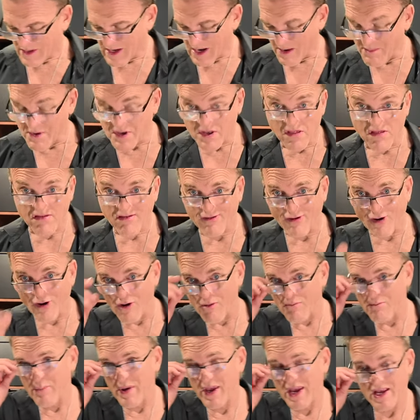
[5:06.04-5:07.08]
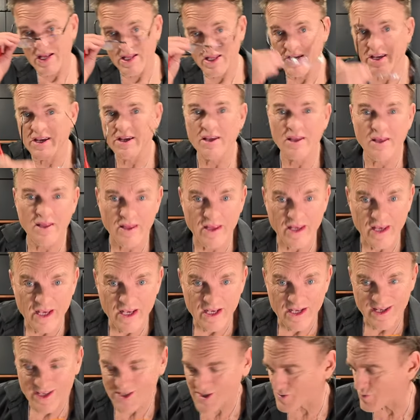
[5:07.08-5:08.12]
I'm gonna start peeling
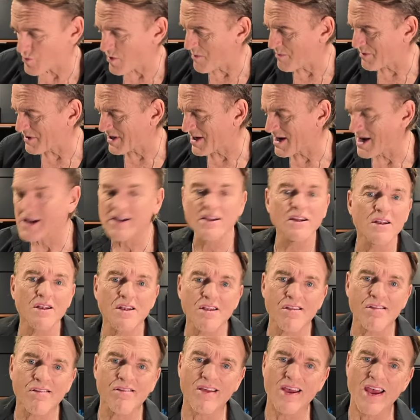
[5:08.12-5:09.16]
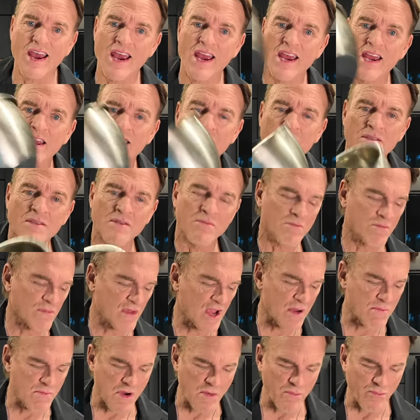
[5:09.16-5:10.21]
the sweet potatoes and
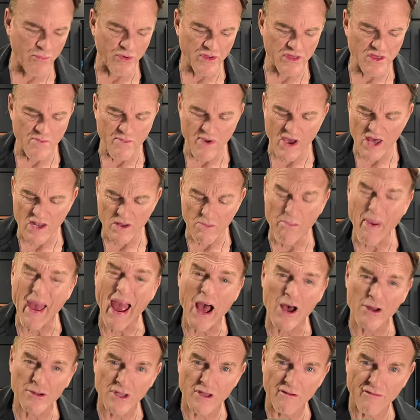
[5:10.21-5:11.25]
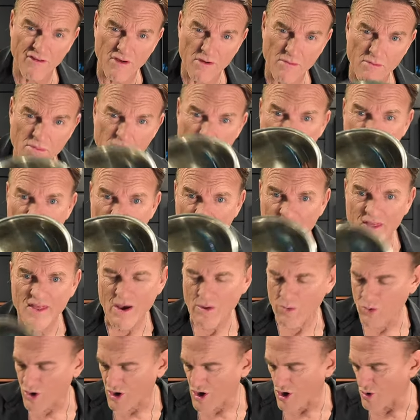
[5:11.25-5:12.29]
come up with about a pound of them
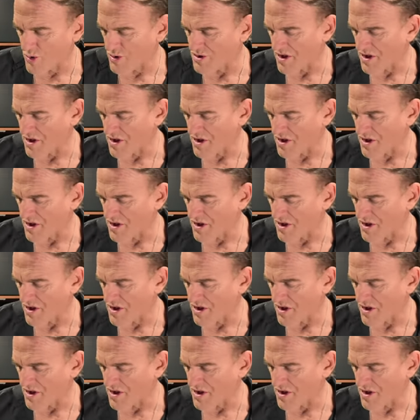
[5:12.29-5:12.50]
that will go